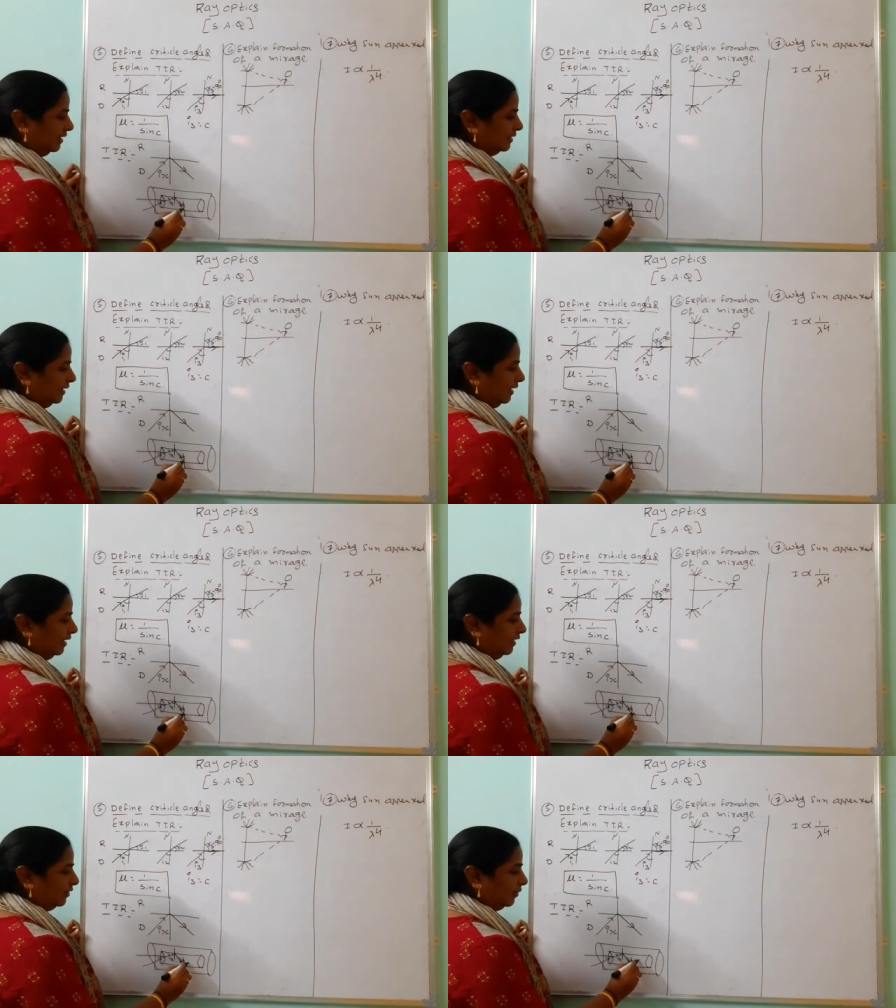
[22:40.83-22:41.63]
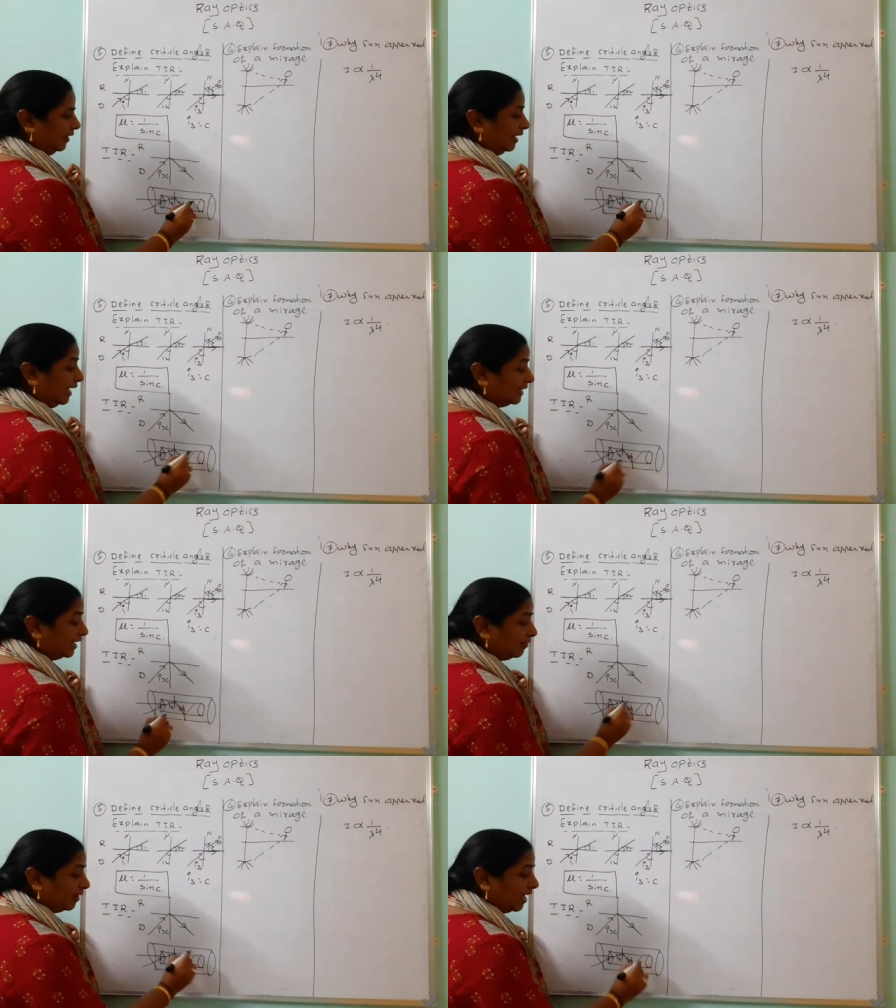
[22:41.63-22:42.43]
See, it is going like
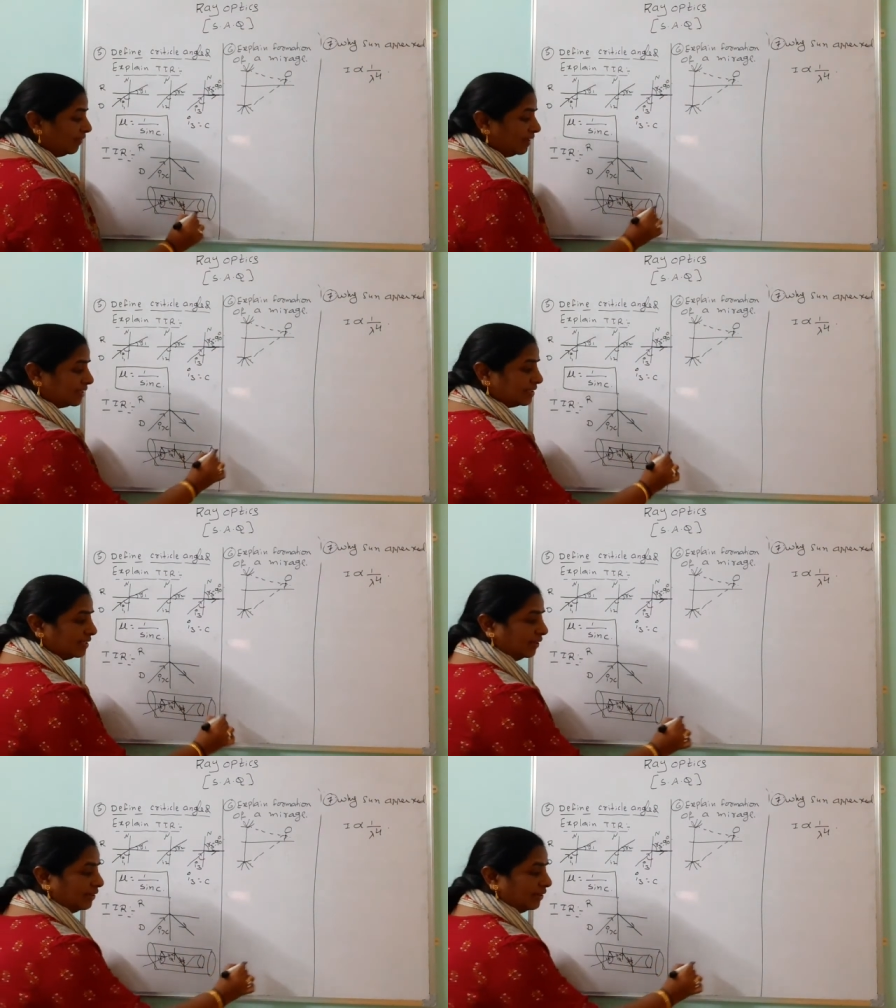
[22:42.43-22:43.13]
that. Wave is